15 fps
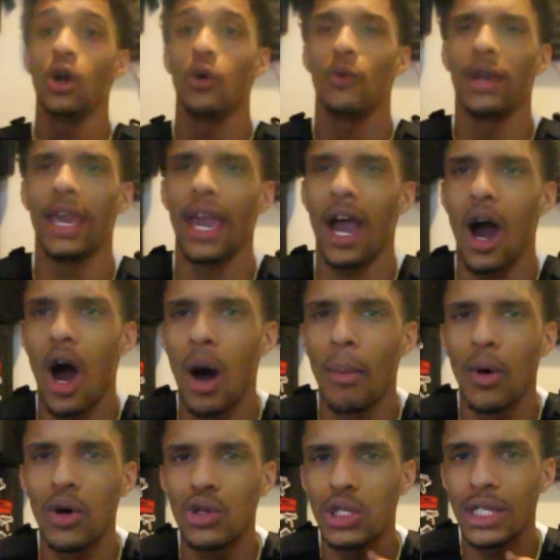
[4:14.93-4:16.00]
We at
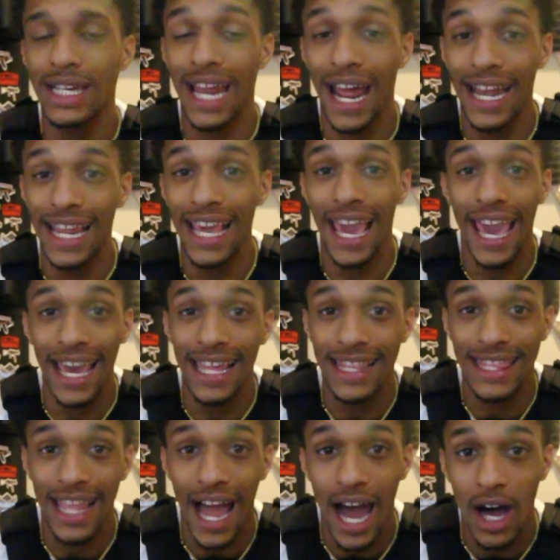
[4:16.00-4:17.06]
almost
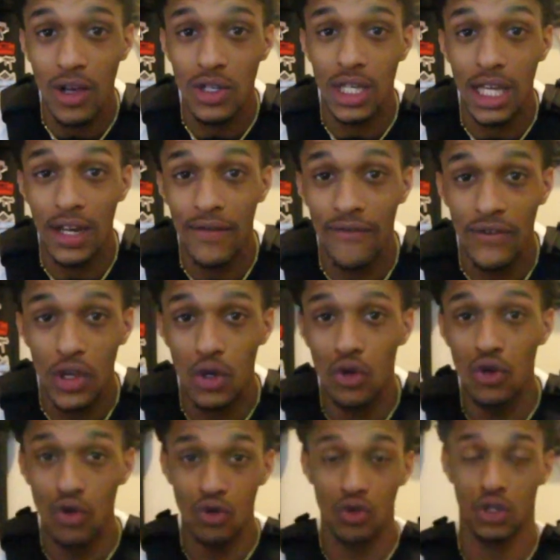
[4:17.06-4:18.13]
98,000
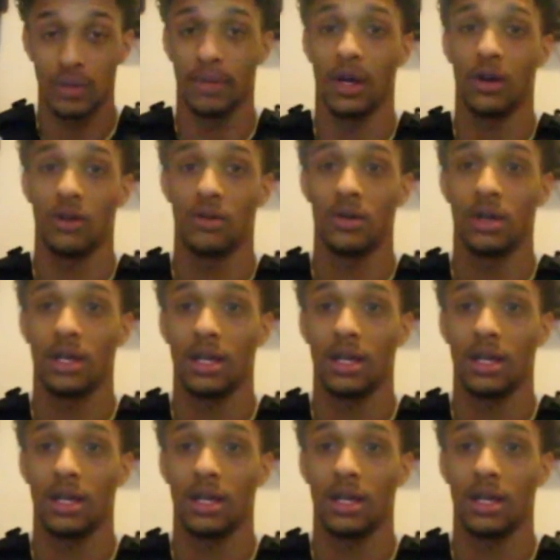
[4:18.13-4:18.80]
views, bro.